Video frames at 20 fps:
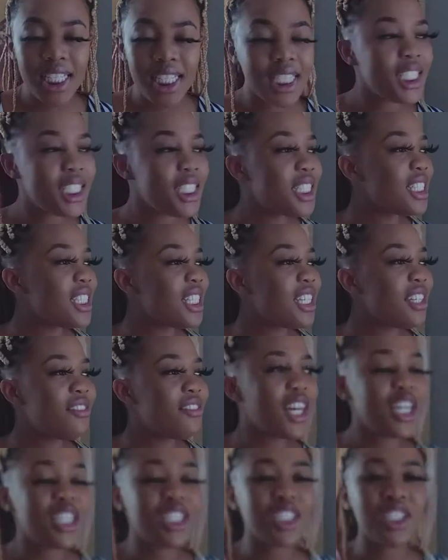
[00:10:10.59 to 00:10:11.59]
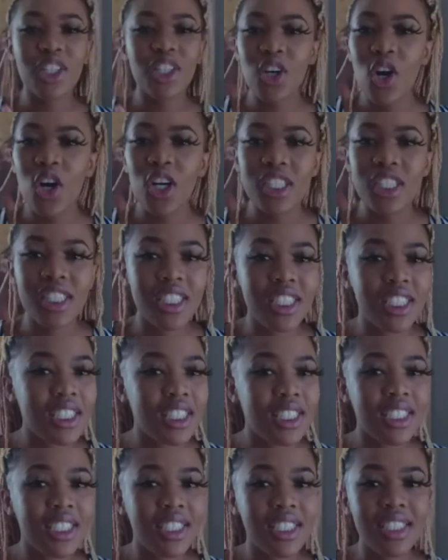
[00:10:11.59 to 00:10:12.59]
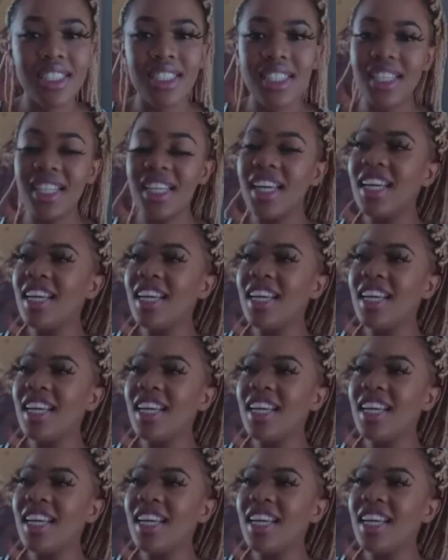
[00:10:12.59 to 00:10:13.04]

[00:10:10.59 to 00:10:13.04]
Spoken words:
is giving us the consistency.